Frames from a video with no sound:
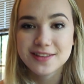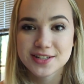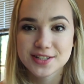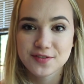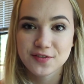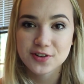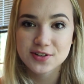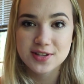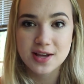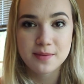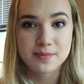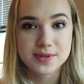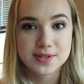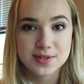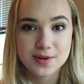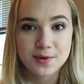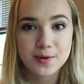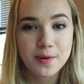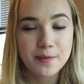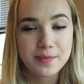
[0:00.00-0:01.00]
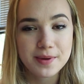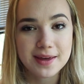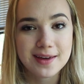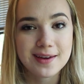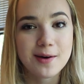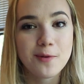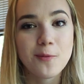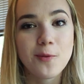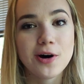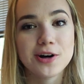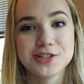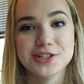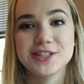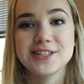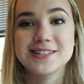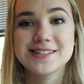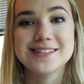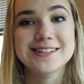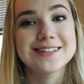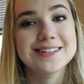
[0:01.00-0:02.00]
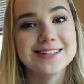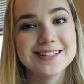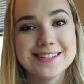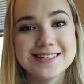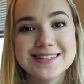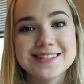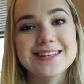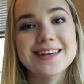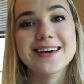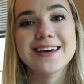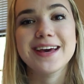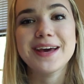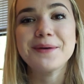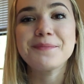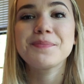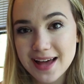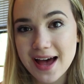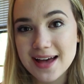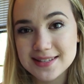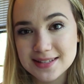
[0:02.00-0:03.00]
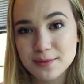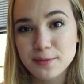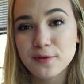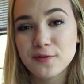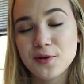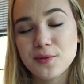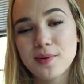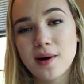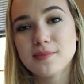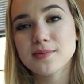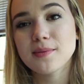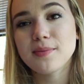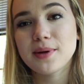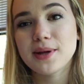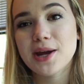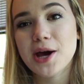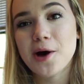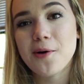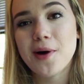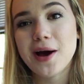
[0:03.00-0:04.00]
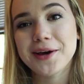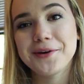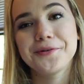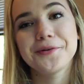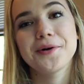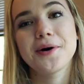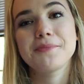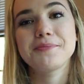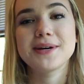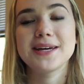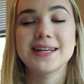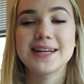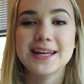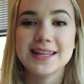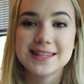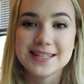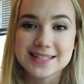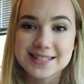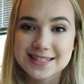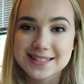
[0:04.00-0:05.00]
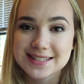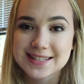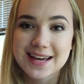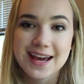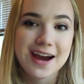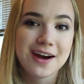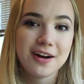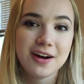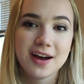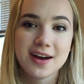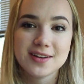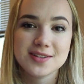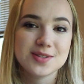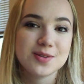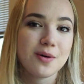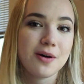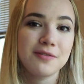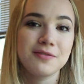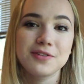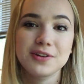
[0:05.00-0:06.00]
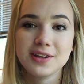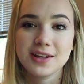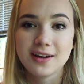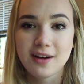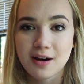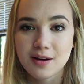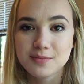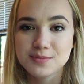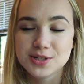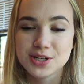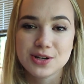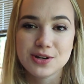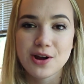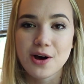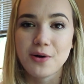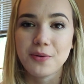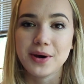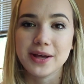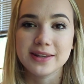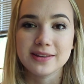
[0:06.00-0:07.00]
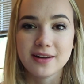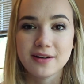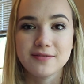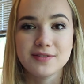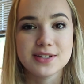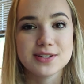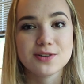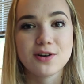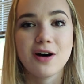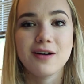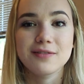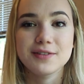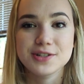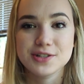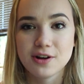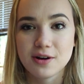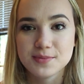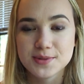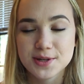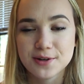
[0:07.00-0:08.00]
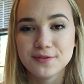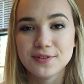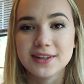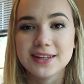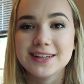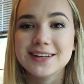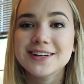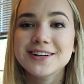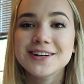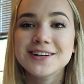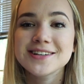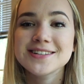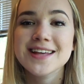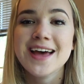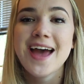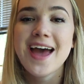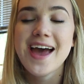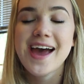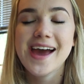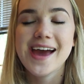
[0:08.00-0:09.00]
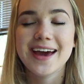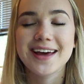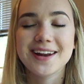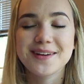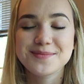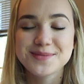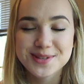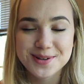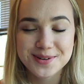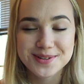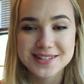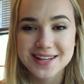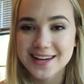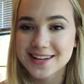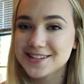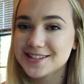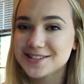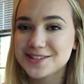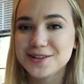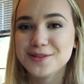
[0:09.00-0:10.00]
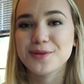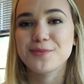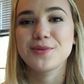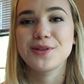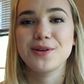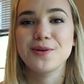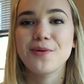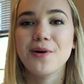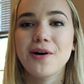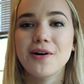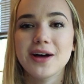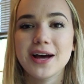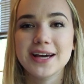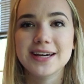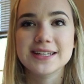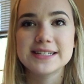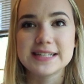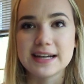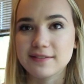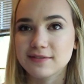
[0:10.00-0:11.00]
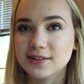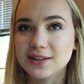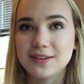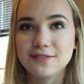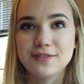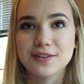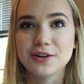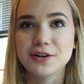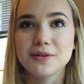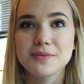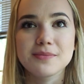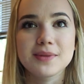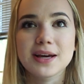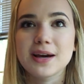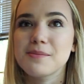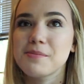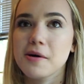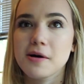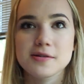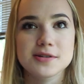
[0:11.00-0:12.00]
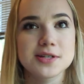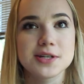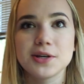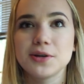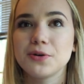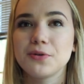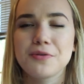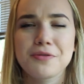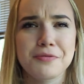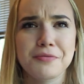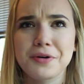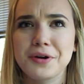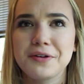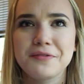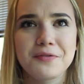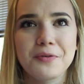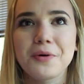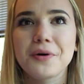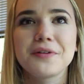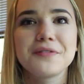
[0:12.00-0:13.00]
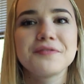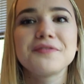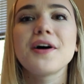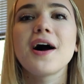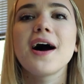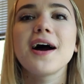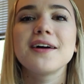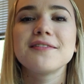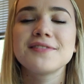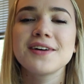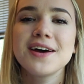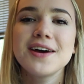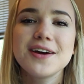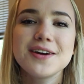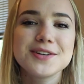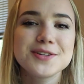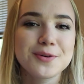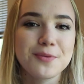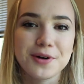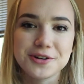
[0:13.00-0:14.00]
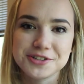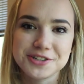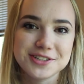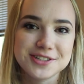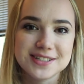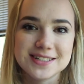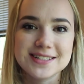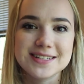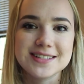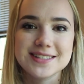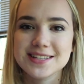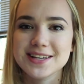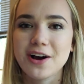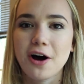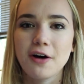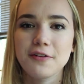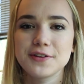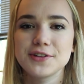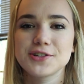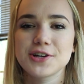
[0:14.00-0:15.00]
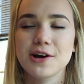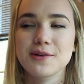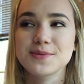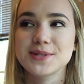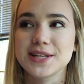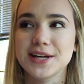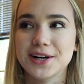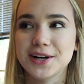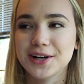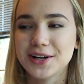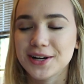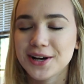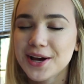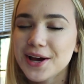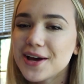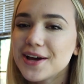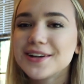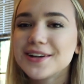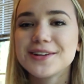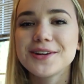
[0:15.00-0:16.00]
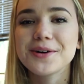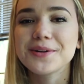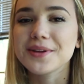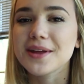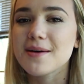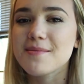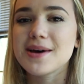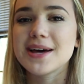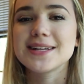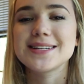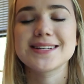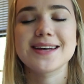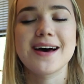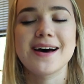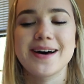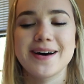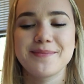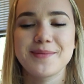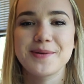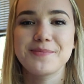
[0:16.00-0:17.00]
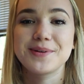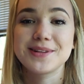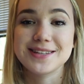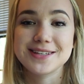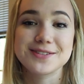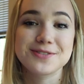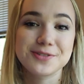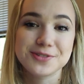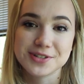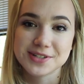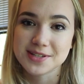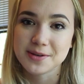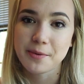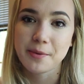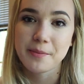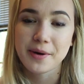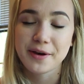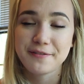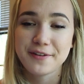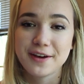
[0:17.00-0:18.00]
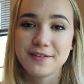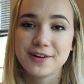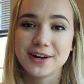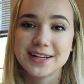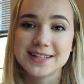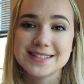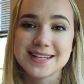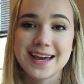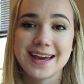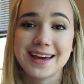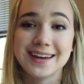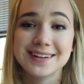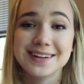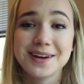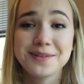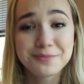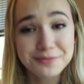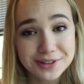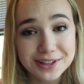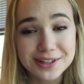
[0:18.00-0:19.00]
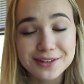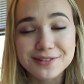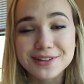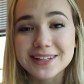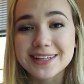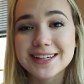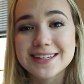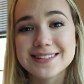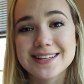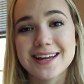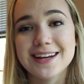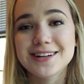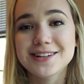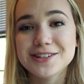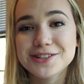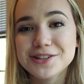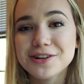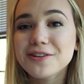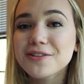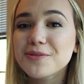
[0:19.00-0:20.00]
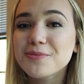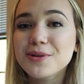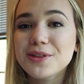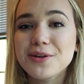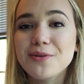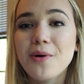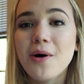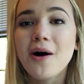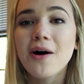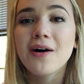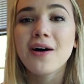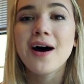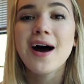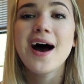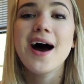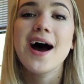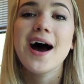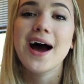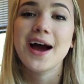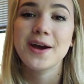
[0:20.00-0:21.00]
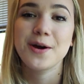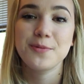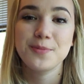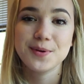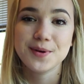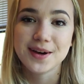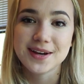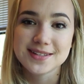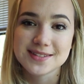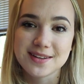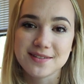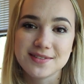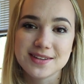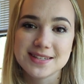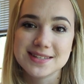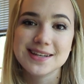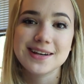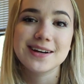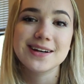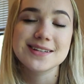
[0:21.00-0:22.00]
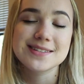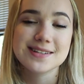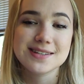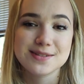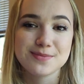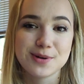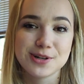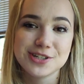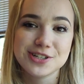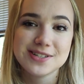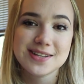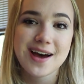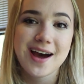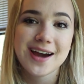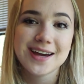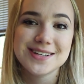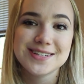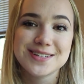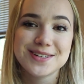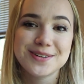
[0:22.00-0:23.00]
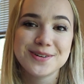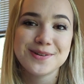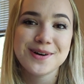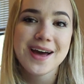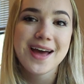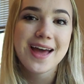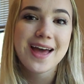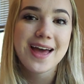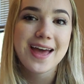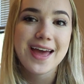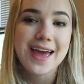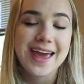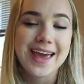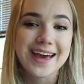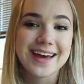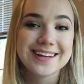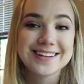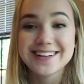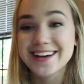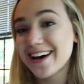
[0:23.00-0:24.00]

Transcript: this first episode being Washington, D.C. As some of you probably know, I grew up in the D.C. area, so I've really come to know and love these coffee shops over the years, and I'm so excited to share them with you all. I could definitely film like a part two, three, four, and five to Washington, D.C. coffee shops there no limit, um, but these are just some of my favorites and I'm really, really excited to share them with you all. I hope you guys love this series as much as I do. And